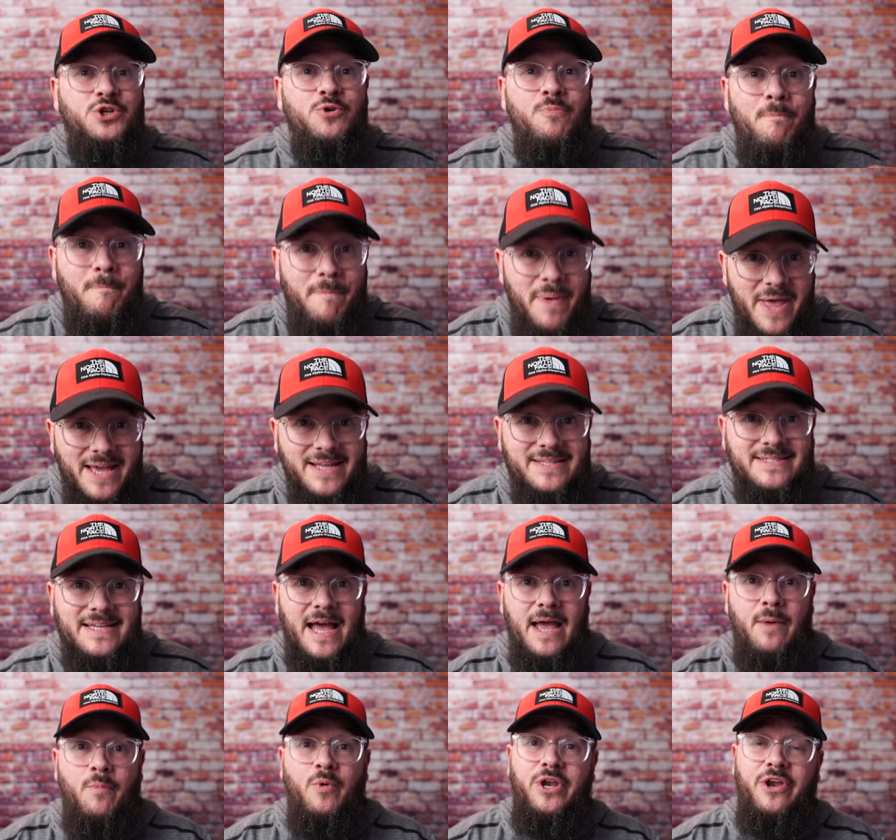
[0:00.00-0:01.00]
you big
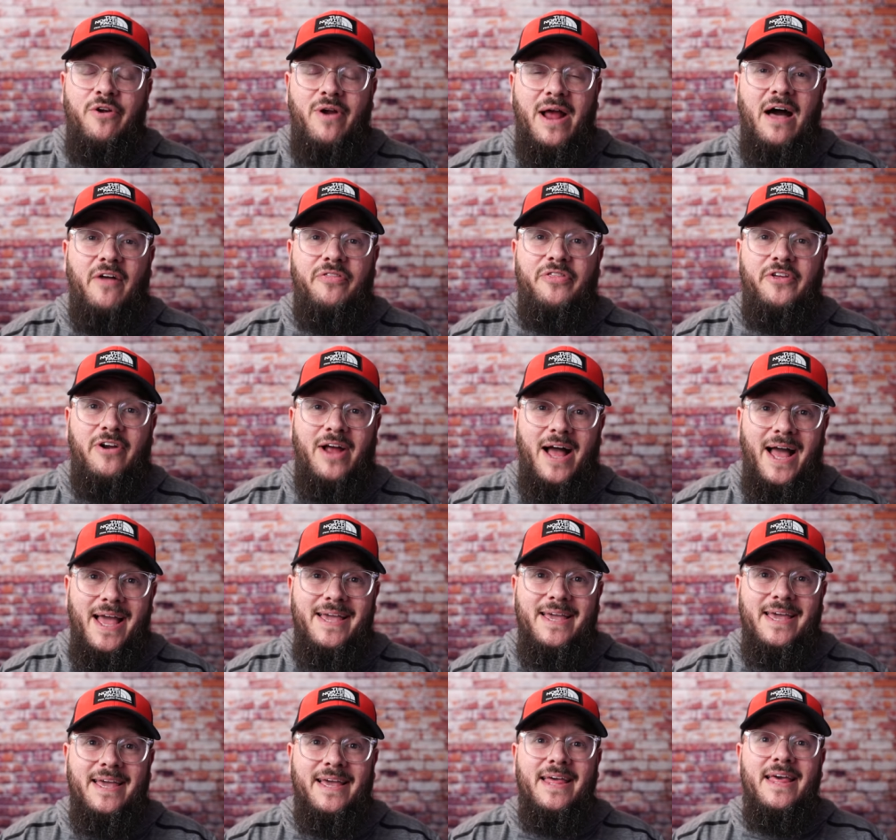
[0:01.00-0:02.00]
time when you're out there
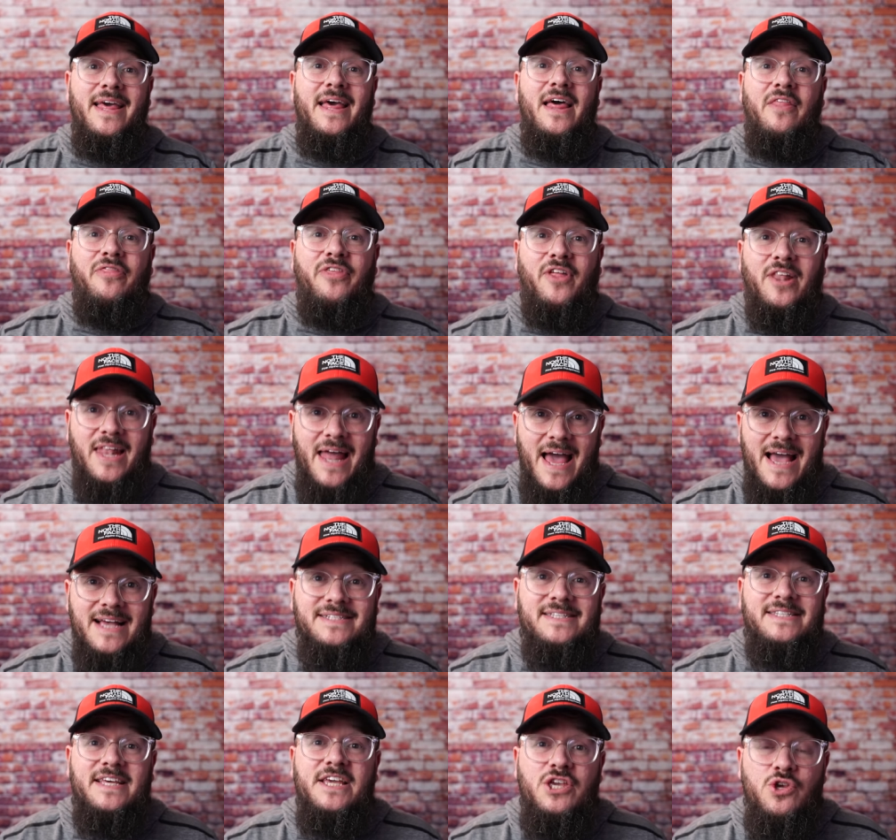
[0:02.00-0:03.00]
hiking. The
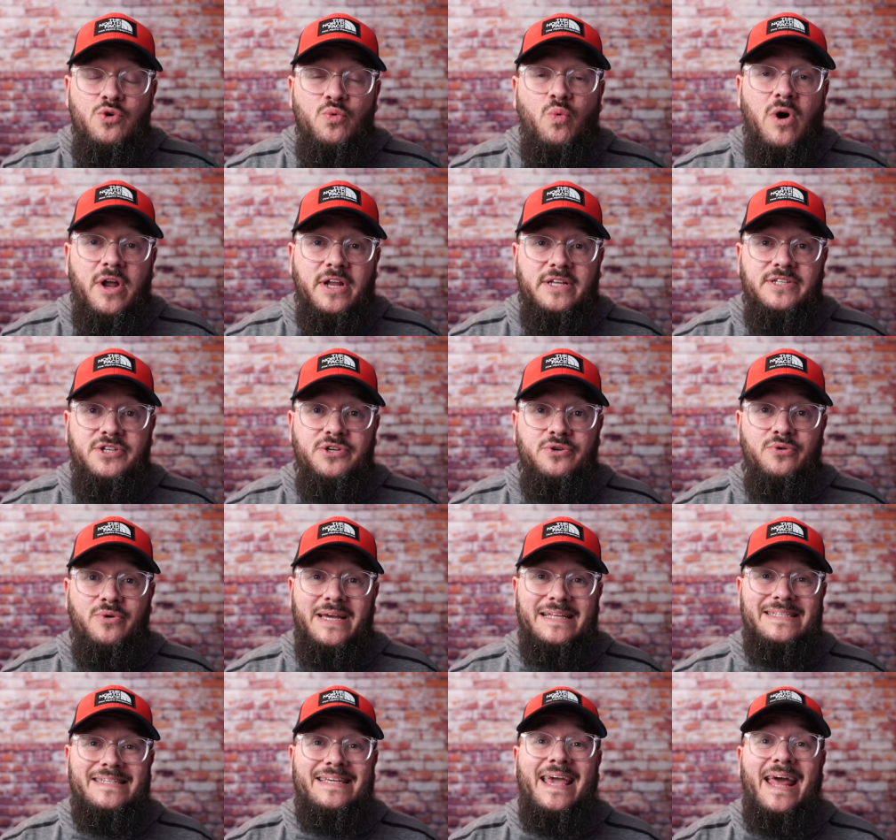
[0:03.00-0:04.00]
last thing you want to do
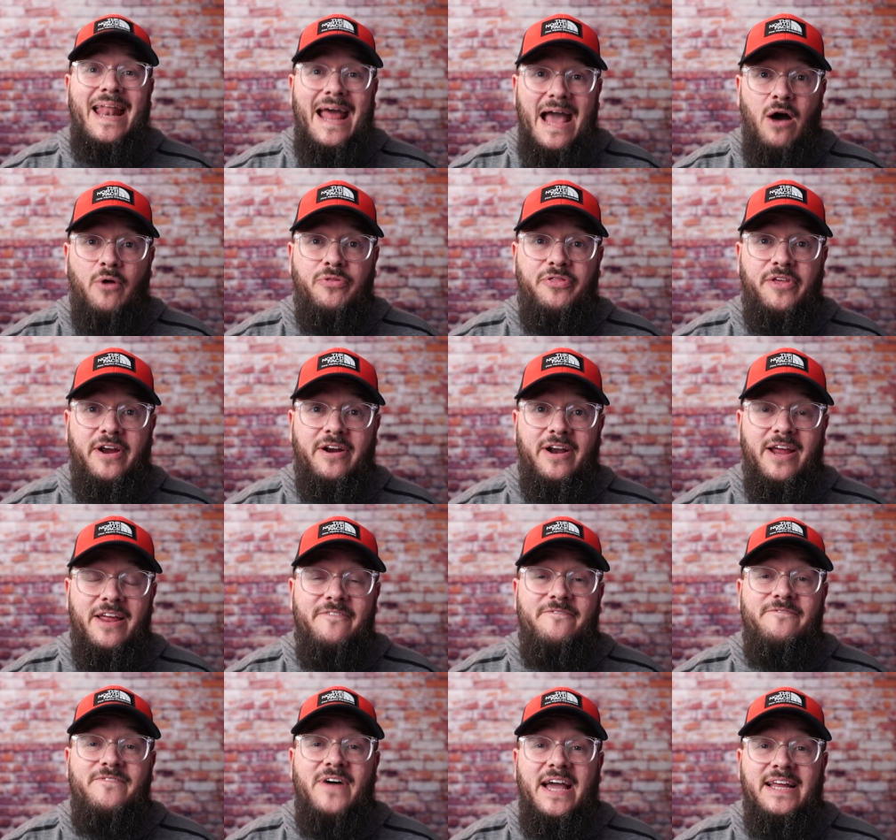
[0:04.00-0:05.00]
is get out there
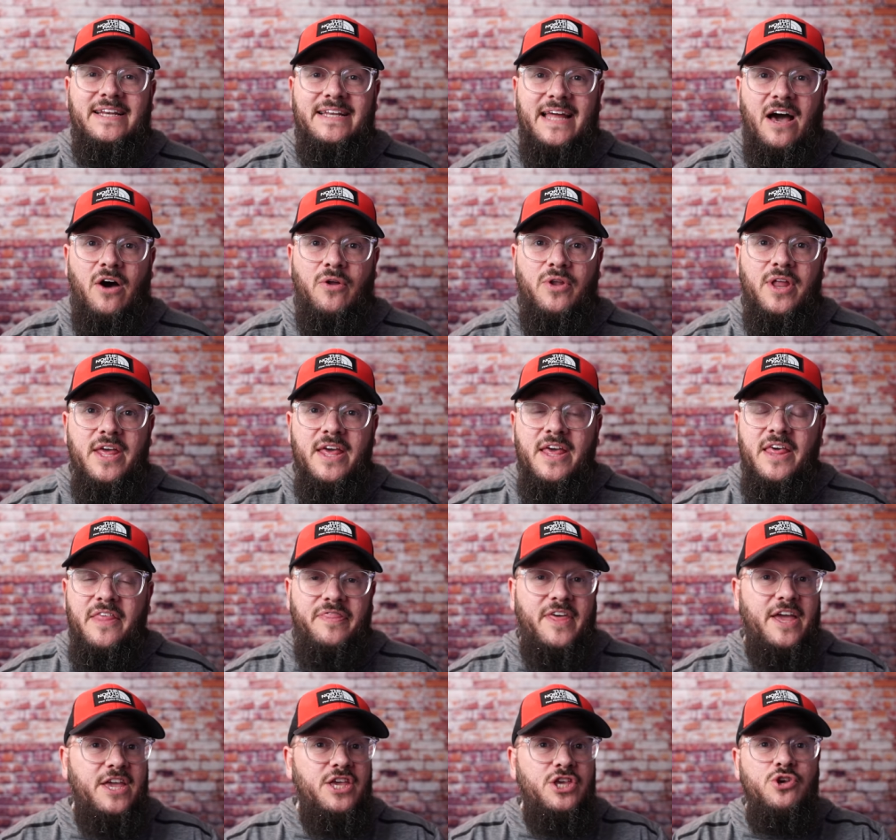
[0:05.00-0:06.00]
and find out
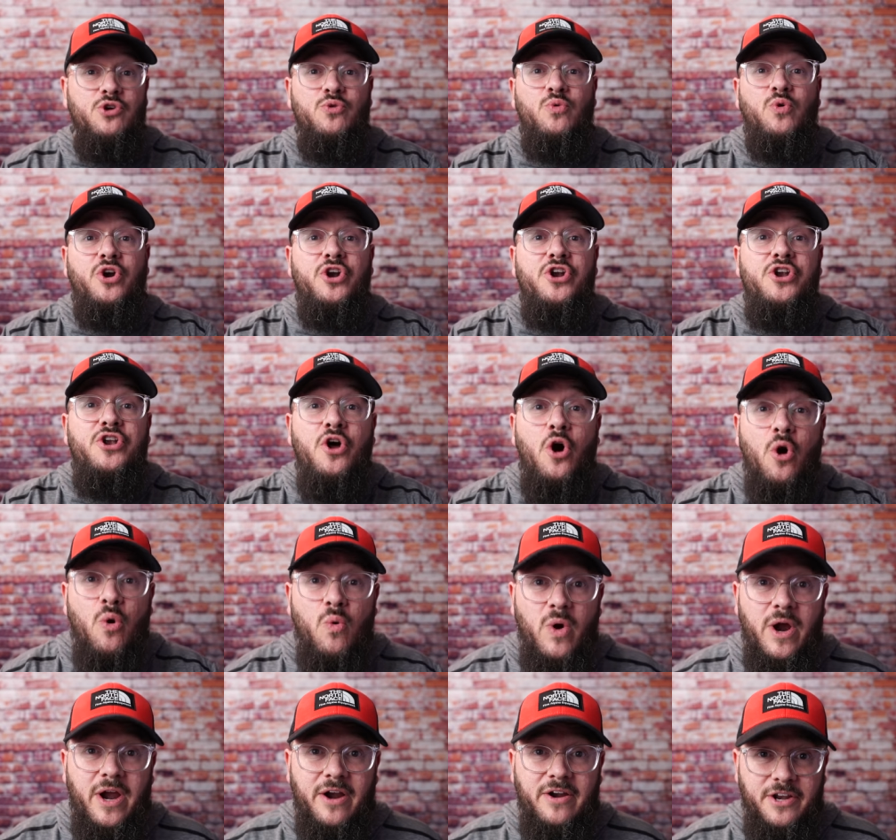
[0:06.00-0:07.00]
that you are
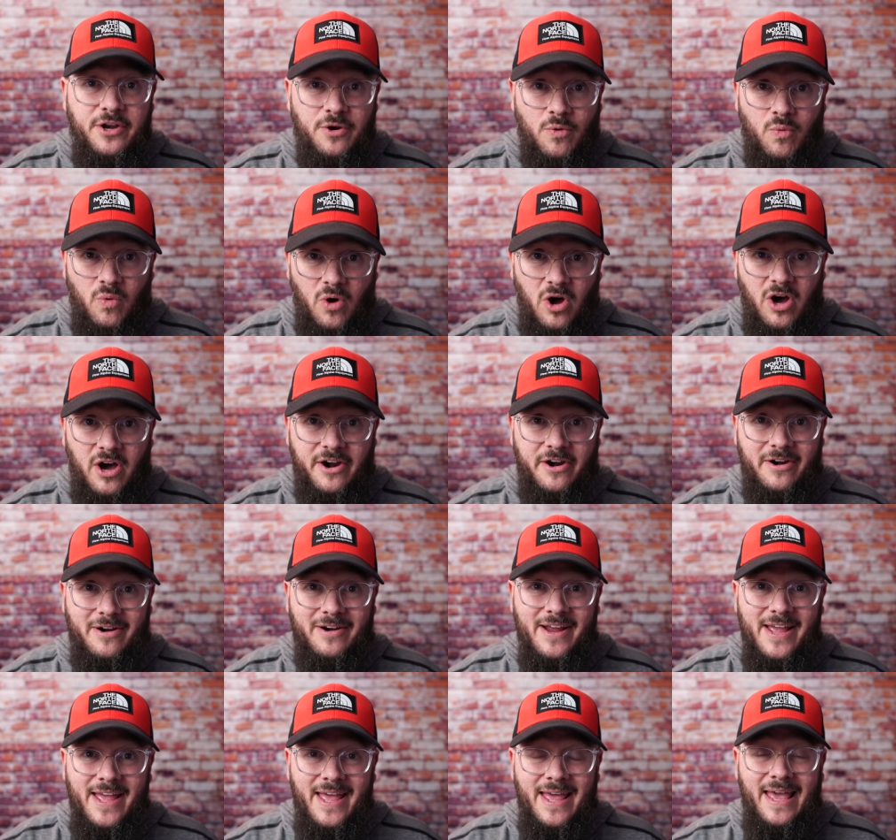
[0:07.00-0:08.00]
nowhere near water
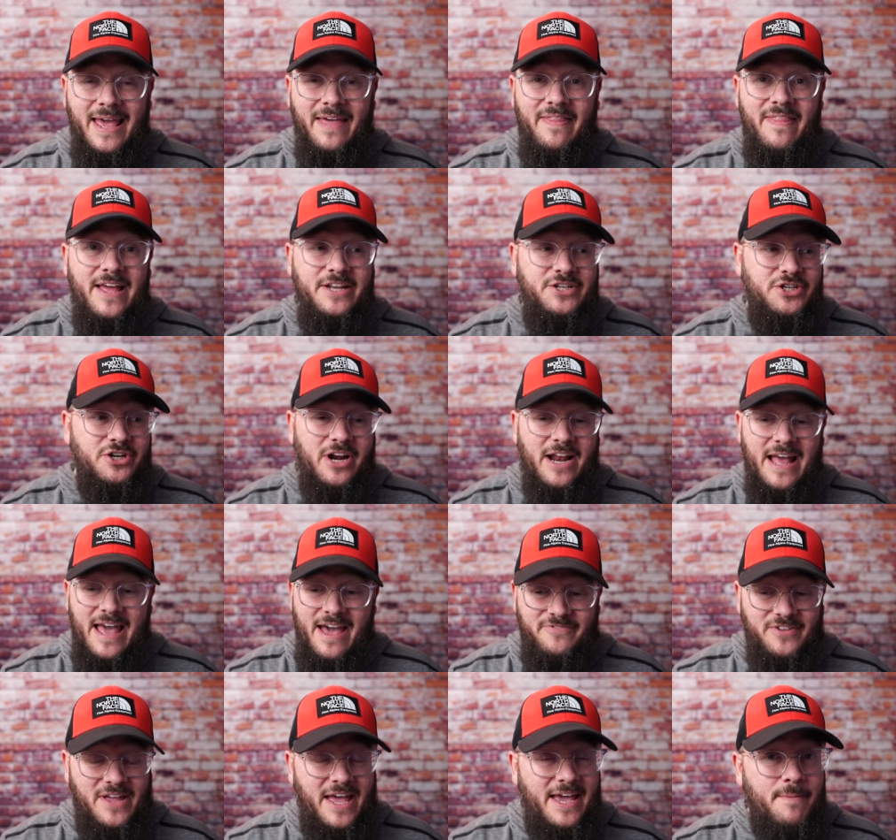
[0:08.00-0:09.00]
and that you're going to
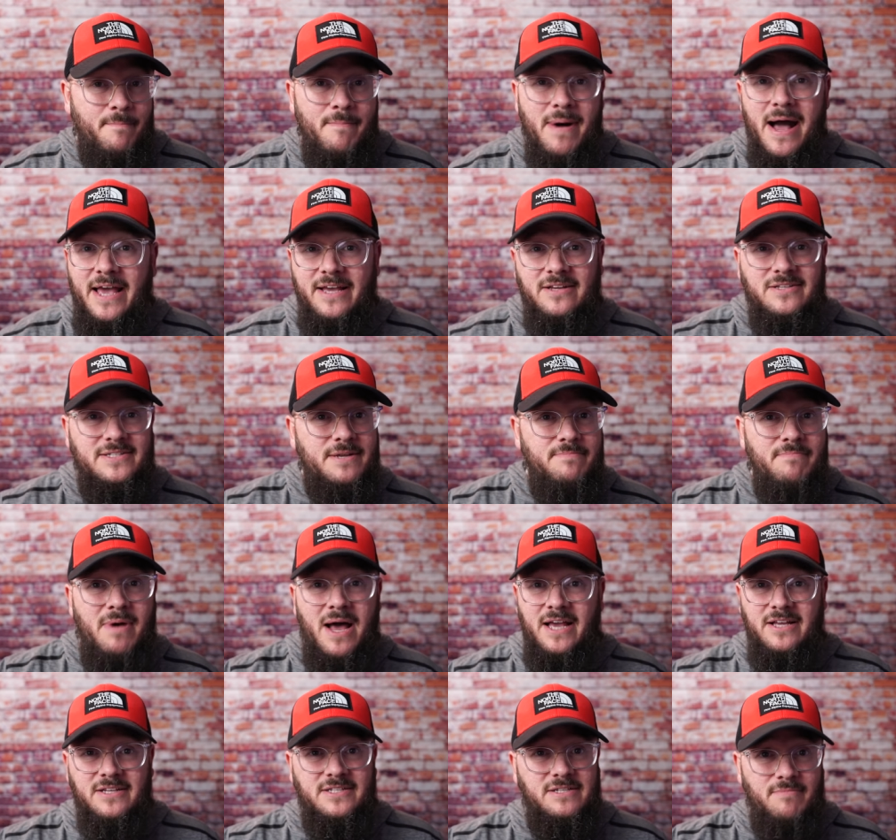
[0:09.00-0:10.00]
have to hike miles and
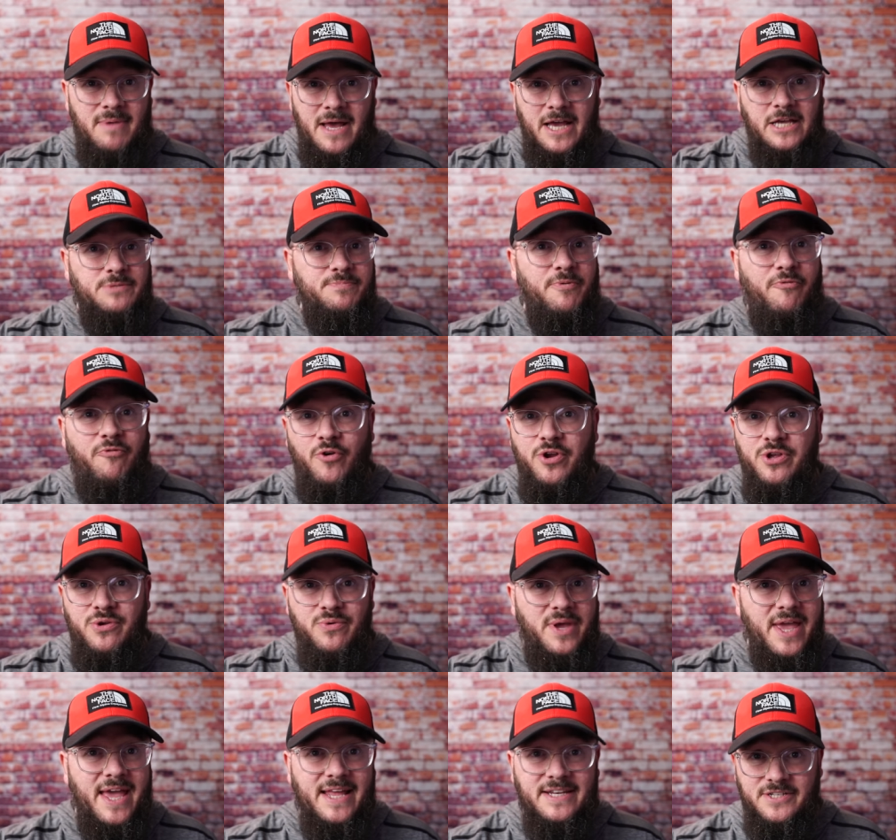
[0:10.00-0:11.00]
miles and miles before you
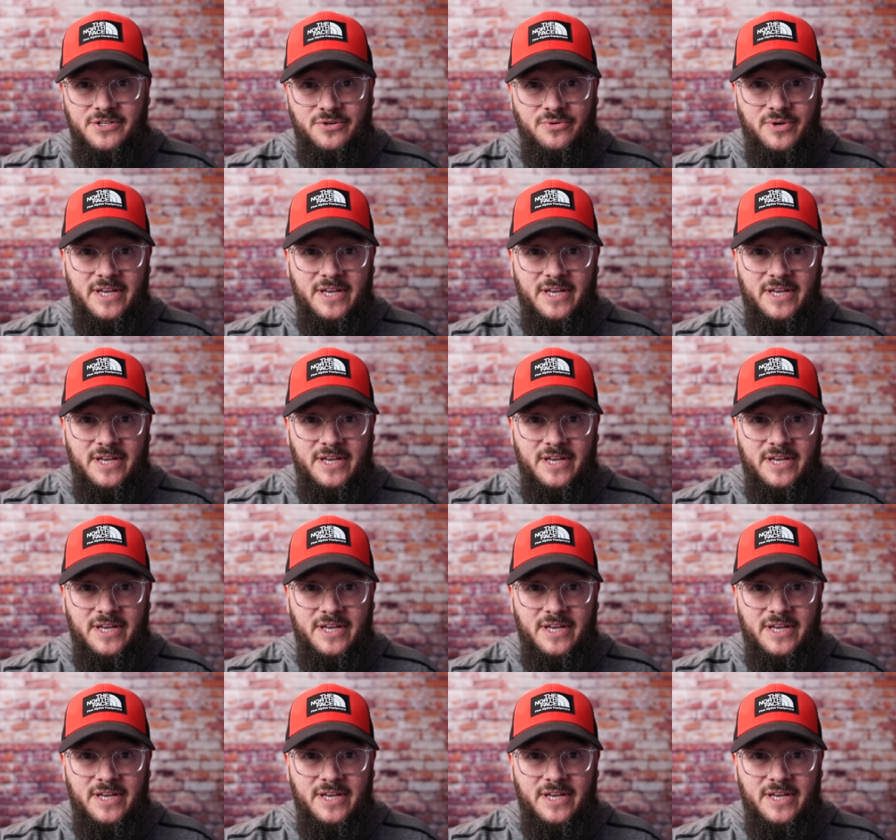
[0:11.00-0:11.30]
get to